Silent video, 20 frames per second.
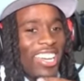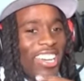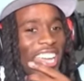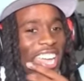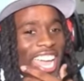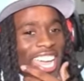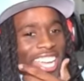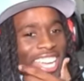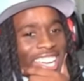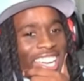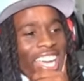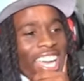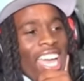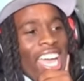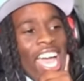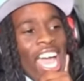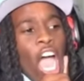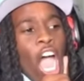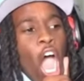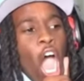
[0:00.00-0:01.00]
Okay.
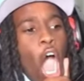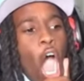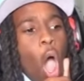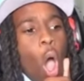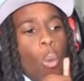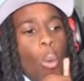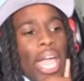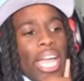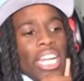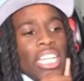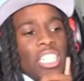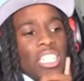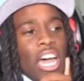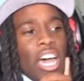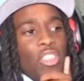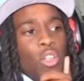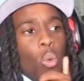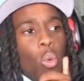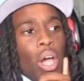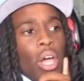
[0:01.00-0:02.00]
Oh wait, there's
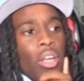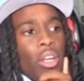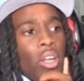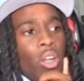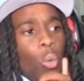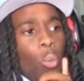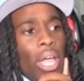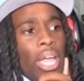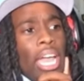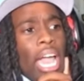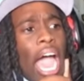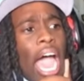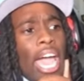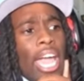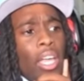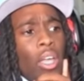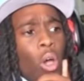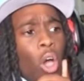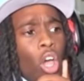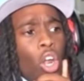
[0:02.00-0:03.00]
another one. Wait, Kai,
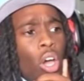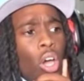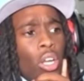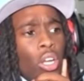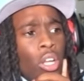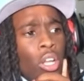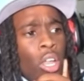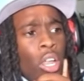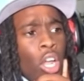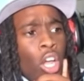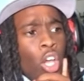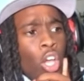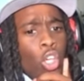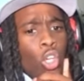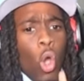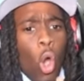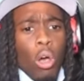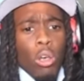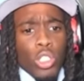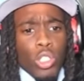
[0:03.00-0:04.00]
hold on.
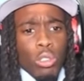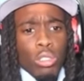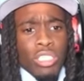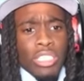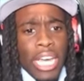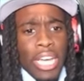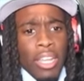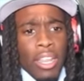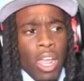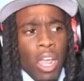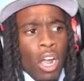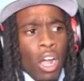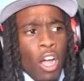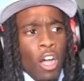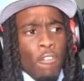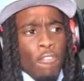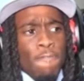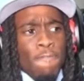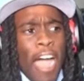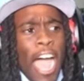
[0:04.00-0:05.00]
You also sent
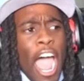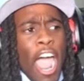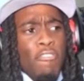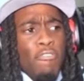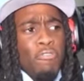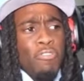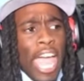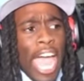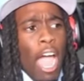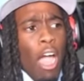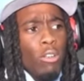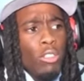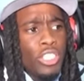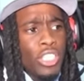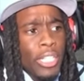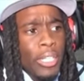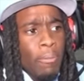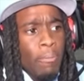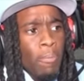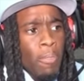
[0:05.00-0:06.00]

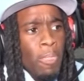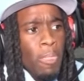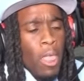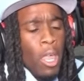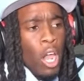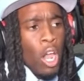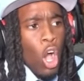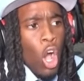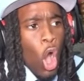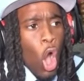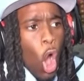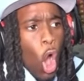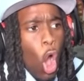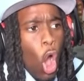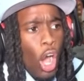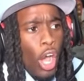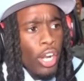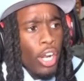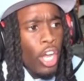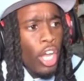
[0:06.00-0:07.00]
5,000
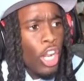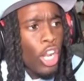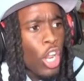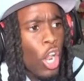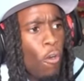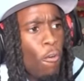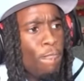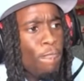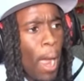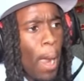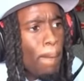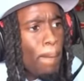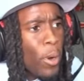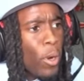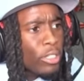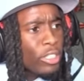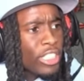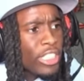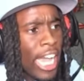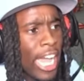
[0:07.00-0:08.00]
on November
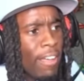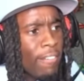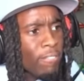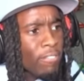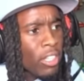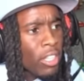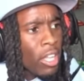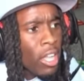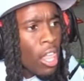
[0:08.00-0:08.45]
10th